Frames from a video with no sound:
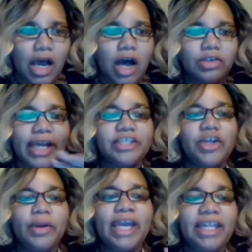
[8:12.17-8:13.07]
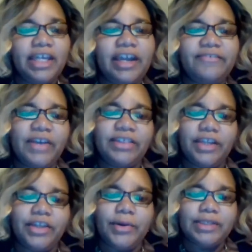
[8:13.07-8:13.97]
Okay, so in the event
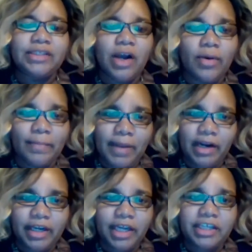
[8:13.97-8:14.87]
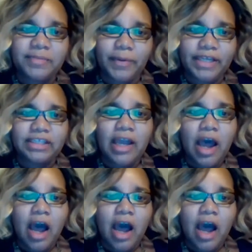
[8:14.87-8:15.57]
that there is no American Express